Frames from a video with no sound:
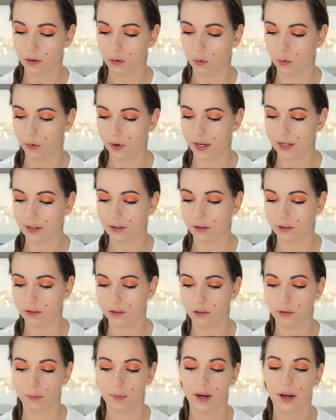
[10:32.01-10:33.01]
right
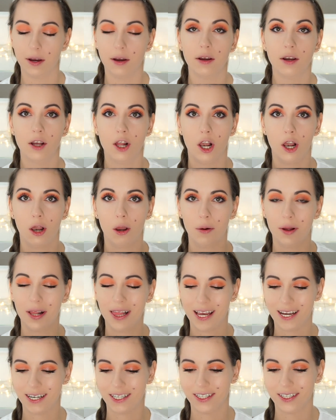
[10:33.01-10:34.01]
onto my lower
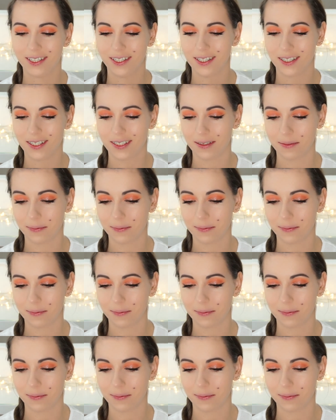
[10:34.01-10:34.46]
lashes.